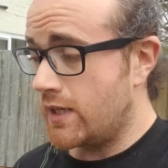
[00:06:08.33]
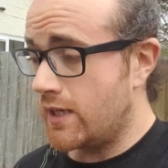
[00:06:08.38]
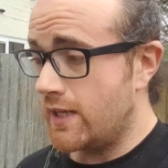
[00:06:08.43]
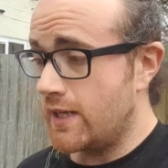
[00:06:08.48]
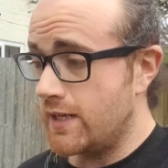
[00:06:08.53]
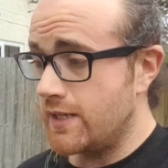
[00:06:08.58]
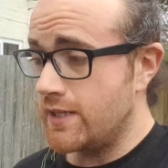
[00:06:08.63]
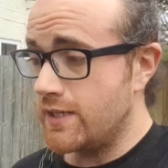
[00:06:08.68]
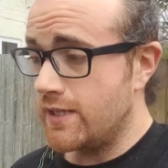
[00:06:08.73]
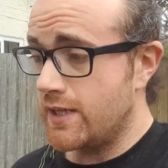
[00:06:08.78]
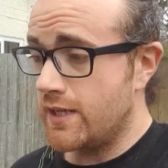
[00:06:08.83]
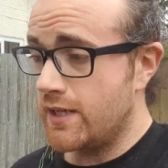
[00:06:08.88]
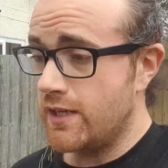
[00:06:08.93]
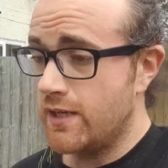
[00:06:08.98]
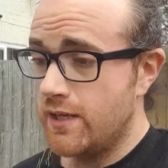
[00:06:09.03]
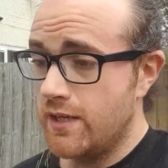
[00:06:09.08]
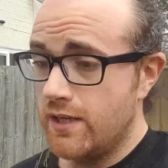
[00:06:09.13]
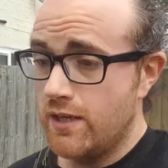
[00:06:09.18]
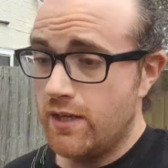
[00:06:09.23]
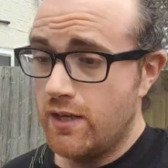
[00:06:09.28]
And
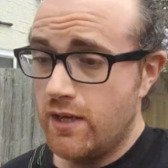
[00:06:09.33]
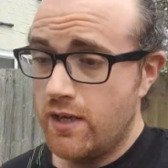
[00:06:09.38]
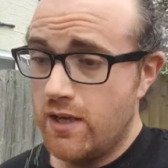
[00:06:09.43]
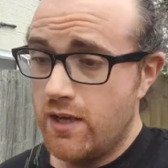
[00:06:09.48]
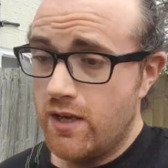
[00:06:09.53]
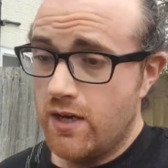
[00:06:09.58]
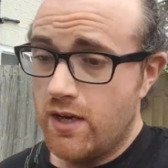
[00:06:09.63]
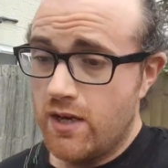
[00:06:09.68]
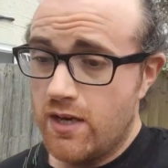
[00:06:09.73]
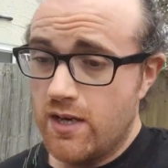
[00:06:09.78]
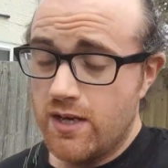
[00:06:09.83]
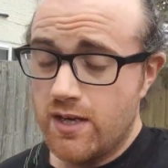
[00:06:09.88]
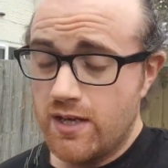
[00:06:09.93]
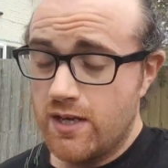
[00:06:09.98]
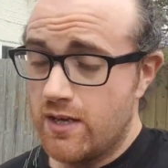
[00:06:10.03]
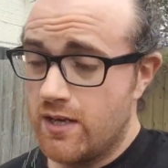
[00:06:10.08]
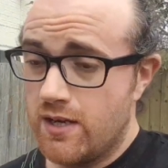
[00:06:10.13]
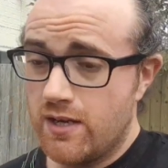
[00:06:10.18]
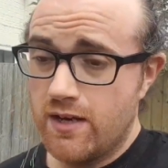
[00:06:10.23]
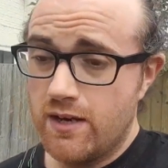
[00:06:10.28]
I
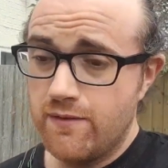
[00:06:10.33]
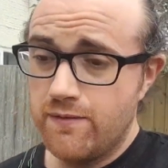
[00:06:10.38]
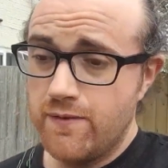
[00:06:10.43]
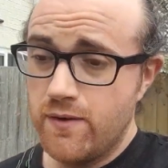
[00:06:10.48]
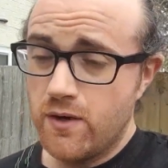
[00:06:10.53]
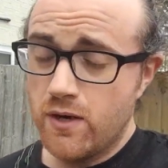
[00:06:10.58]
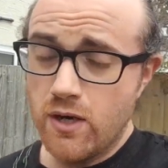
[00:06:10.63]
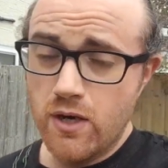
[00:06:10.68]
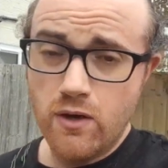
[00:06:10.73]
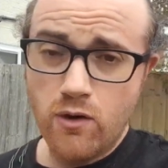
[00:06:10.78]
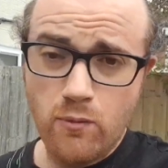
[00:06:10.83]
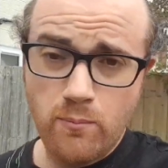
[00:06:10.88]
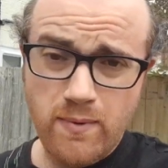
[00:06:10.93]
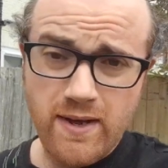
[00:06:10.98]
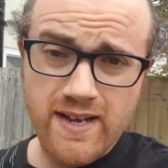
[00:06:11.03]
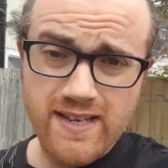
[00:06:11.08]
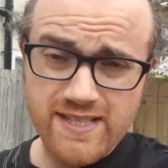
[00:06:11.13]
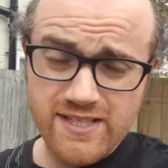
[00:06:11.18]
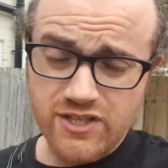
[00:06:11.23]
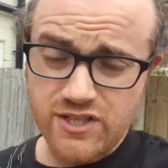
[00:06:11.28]
feel a little
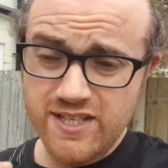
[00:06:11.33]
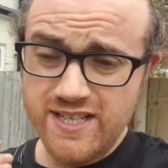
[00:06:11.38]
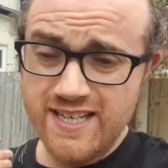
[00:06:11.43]
better